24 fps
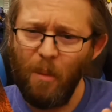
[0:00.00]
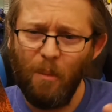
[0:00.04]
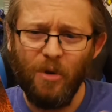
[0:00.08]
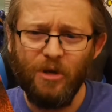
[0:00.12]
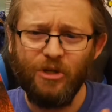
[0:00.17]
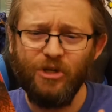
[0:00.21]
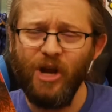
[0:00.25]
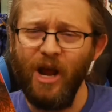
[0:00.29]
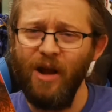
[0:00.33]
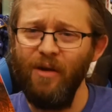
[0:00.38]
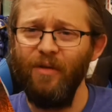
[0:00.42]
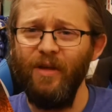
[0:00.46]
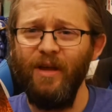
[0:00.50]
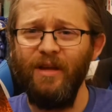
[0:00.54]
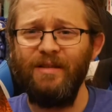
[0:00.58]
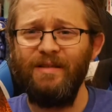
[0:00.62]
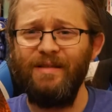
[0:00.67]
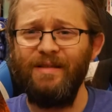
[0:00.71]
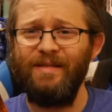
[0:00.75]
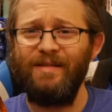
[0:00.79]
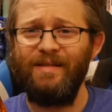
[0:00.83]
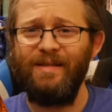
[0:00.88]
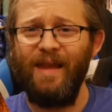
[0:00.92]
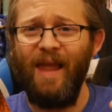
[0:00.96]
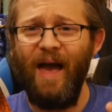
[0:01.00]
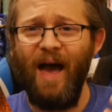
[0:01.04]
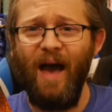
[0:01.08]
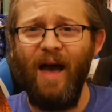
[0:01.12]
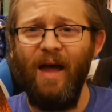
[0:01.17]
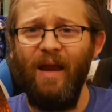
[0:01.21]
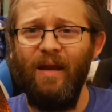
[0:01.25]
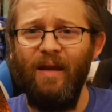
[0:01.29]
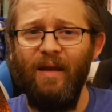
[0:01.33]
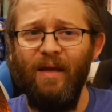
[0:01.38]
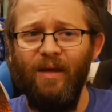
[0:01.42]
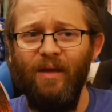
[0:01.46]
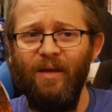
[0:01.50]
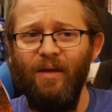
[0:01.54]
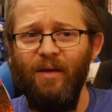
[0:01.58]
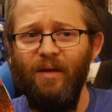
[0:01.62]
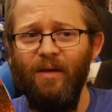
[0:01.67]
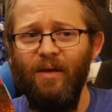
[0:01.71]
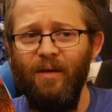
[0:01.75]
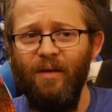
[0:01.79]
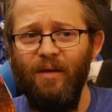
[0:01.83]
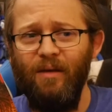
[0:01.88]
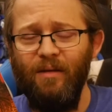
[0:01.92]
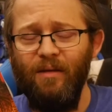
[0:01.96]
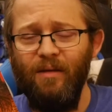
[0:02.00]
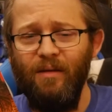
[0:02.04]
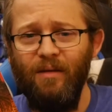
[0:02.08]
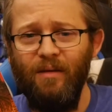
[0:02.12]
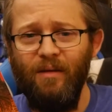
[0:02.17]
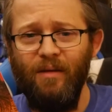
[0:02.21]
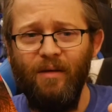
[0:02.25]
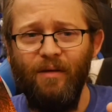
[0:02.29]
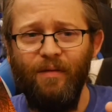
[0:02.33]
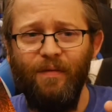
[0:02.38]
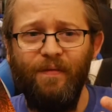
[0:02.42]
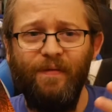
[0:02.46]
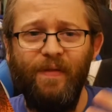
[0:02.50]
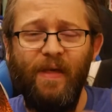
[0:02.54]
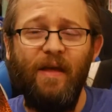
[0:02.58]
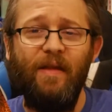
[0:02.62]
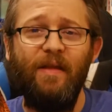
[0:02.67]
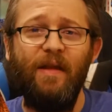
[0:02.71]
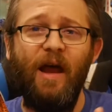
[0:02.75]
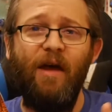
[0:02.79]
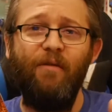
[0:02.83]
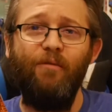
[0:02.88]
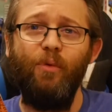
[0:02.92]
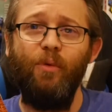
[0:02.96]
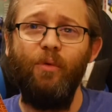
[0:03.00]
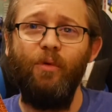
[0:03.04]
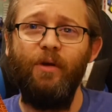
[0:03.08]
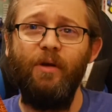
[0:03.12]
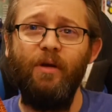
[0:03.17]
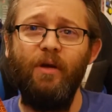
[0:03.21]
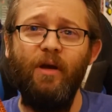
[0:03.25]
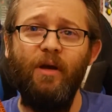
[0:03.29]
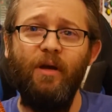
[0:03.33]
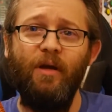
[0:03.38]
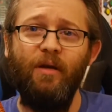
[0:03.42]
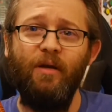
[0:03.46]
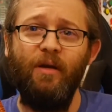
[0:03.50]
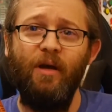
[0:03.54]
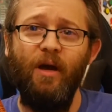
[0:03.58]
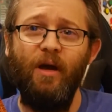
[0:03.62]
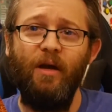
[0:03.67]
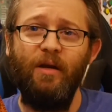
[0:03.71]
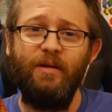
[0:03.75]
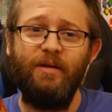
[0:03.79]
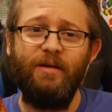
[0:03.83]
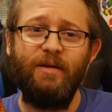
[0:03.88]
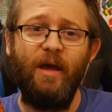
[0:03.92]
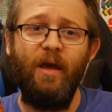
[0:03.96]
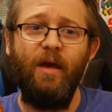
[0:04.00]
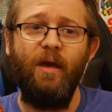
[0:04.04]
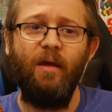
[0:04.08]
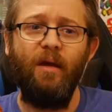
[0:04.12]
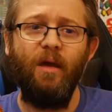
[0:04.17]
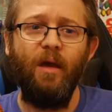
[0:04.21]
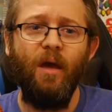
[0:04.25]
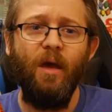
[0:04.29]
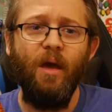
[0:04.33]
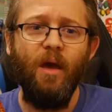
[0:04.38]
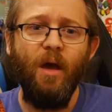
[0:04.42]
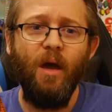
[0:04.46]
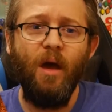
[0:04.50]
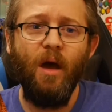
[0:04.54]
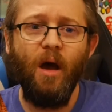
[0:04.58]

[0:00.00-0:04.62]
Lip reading: but generally it's just not a thing that I've really dig.